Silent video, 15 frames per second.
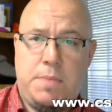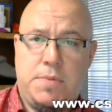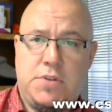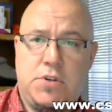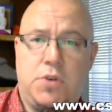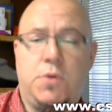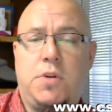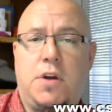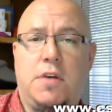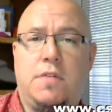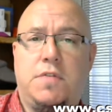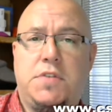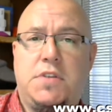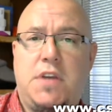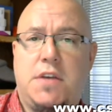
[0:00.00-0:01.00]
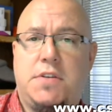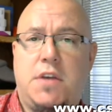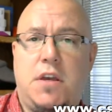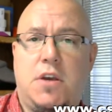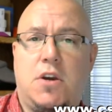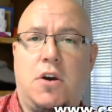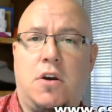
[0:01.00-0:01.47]
episode of
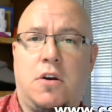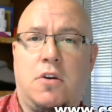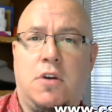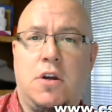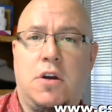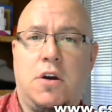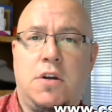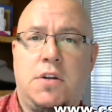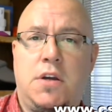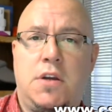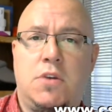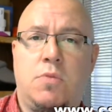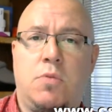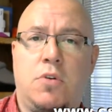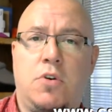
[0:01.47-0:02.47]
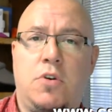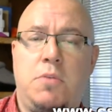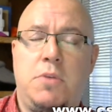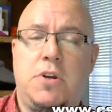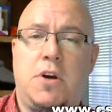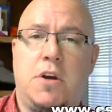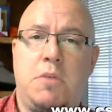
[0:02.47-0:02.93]
CSAE Conquering Content, we're going to
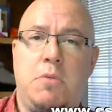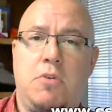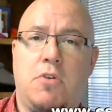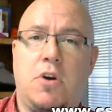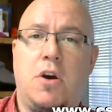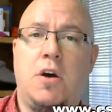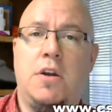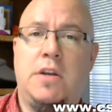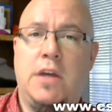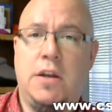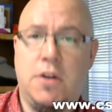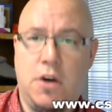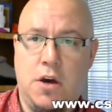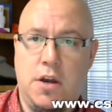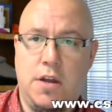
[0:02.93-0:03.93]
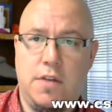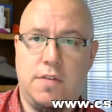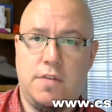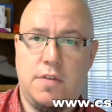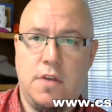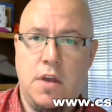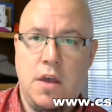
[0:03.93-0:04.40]
be talking about content
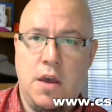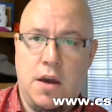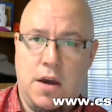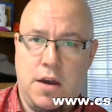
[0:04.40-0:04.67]
audits.